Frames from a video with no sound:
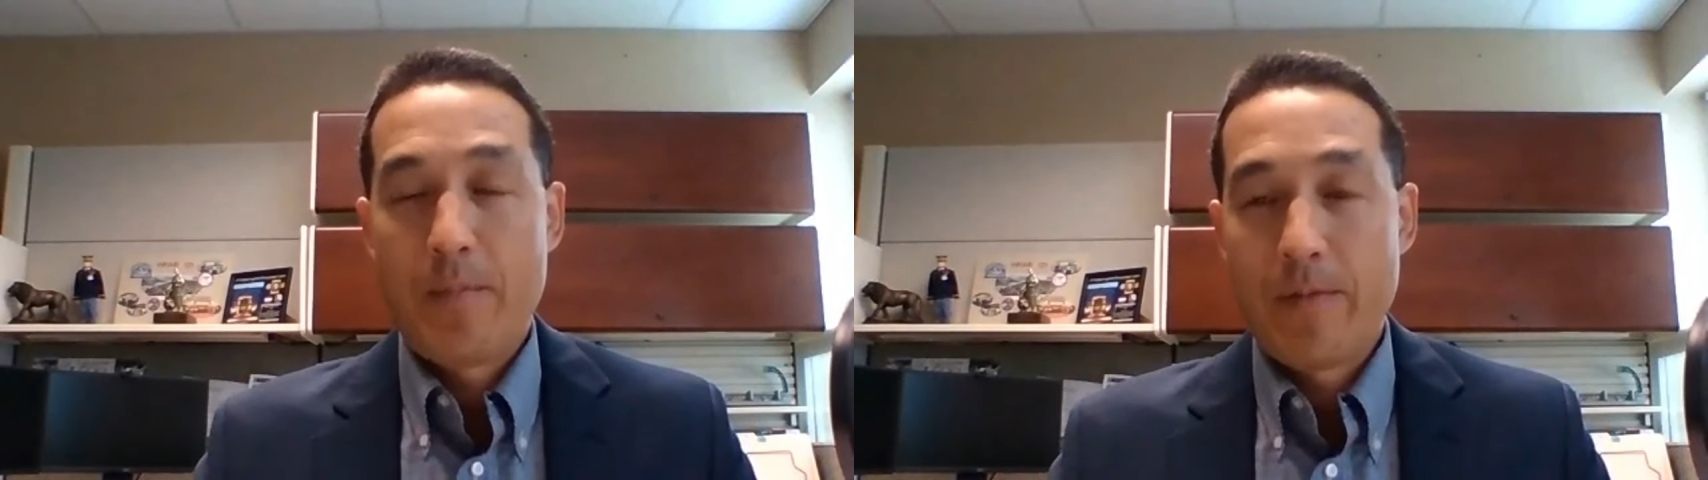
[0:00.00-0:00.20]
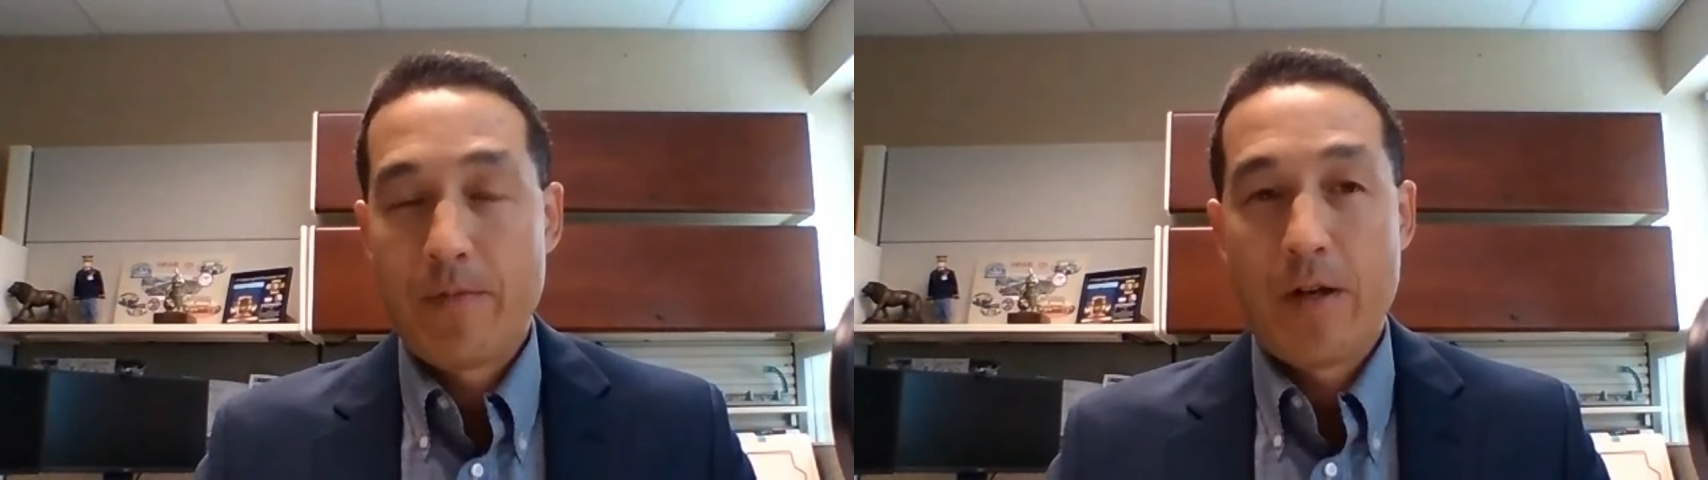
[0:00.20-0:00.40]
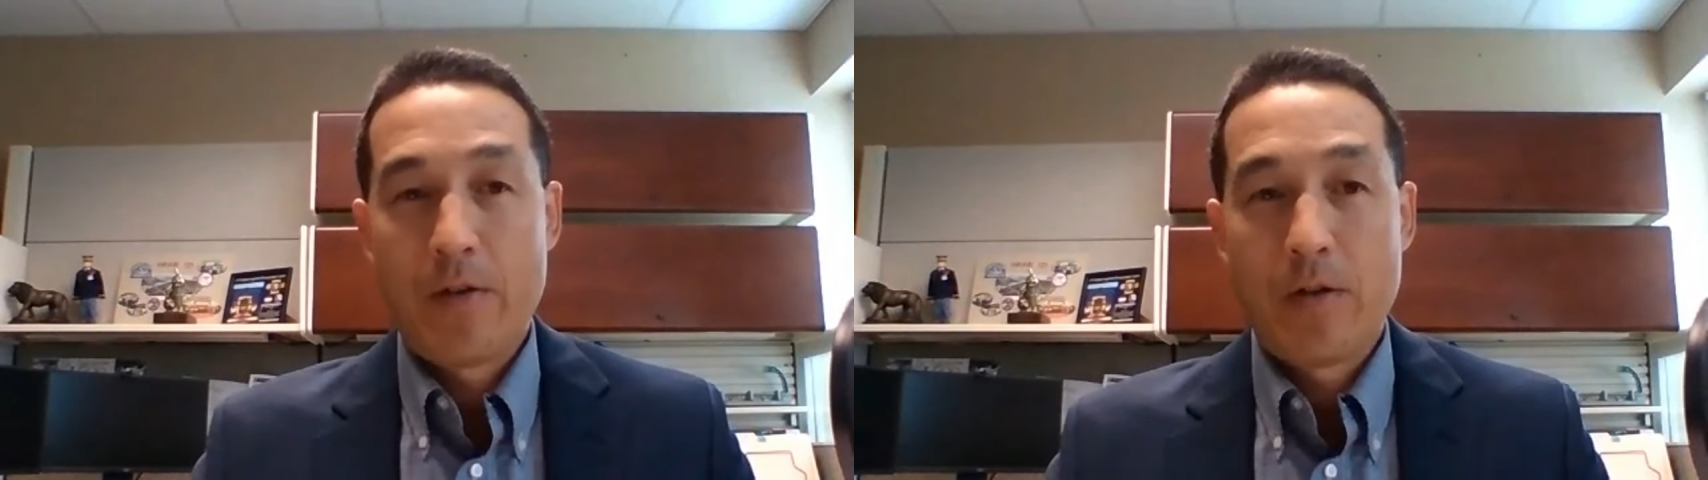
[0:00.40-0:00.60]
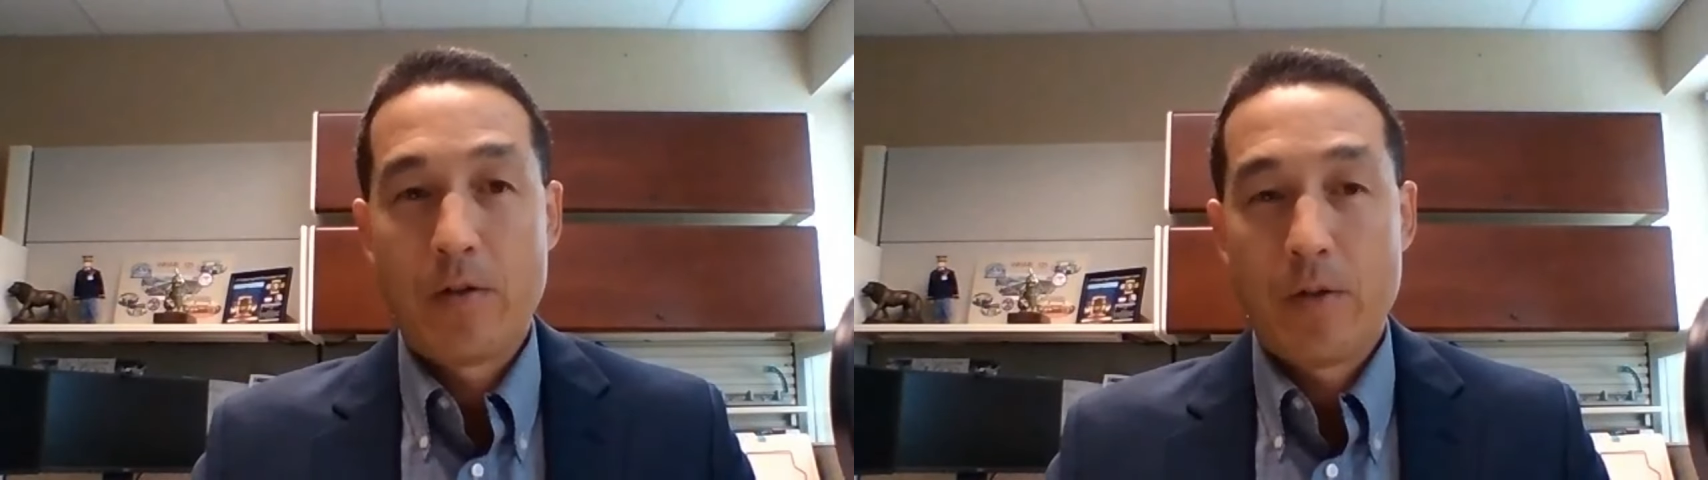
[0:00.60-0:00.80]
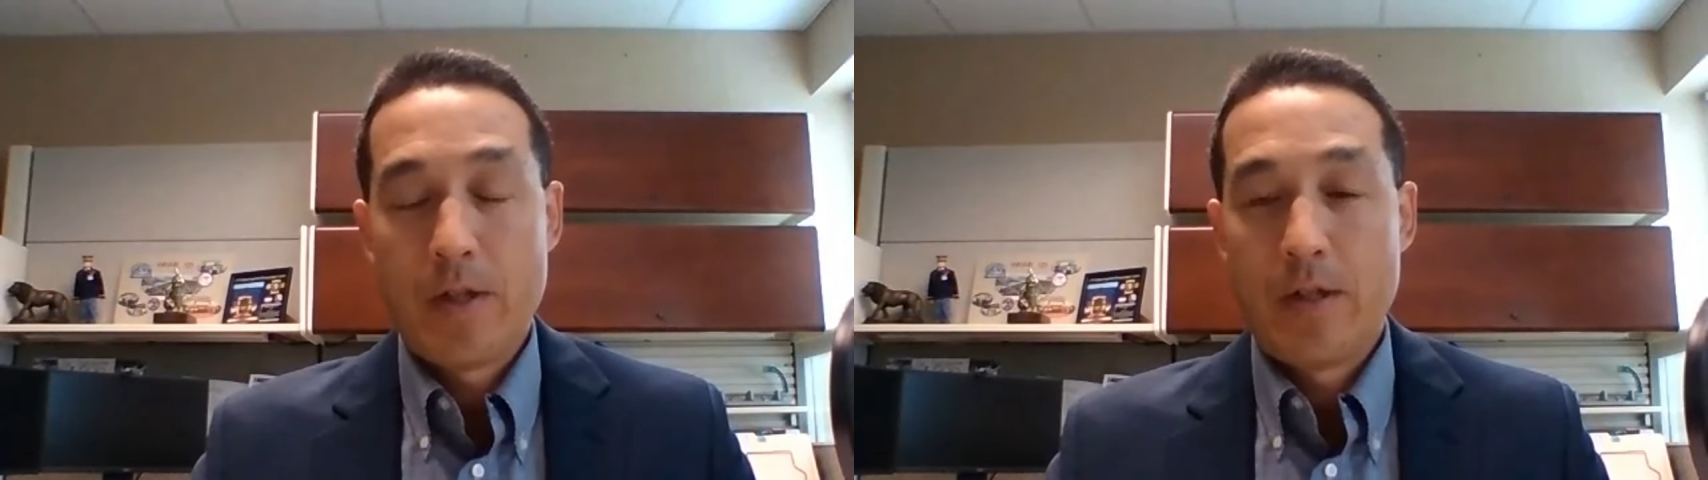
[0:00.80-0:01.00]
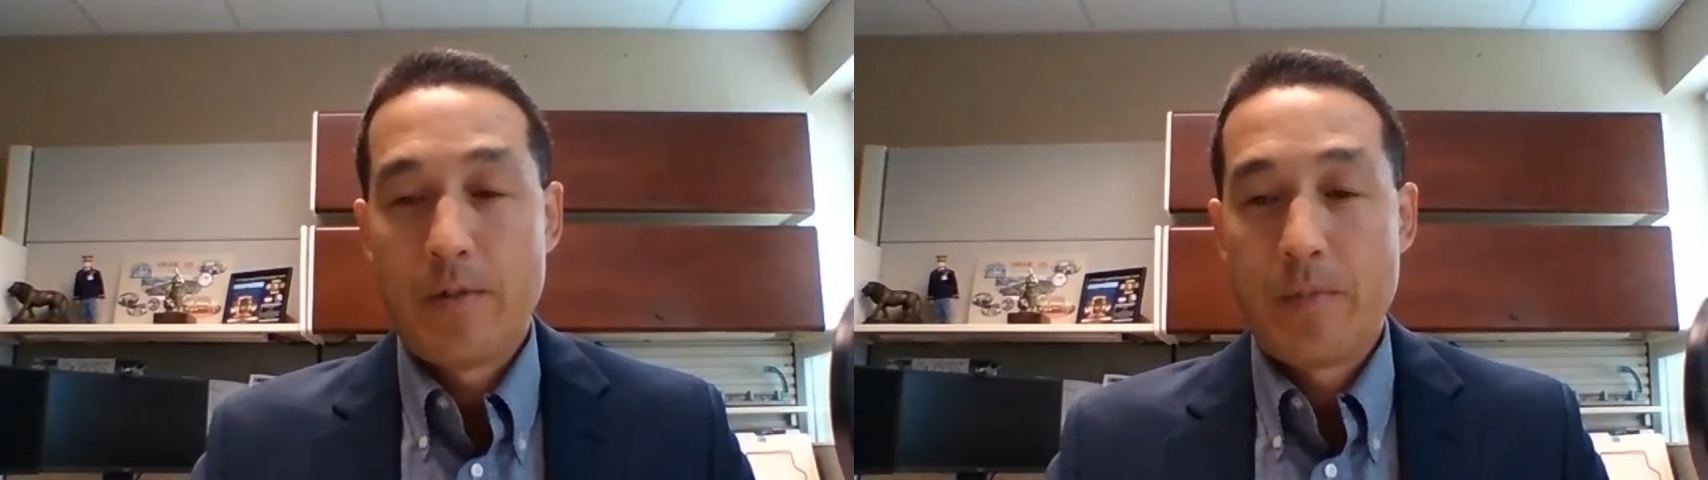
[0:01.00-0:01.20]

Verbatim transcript: My father uh,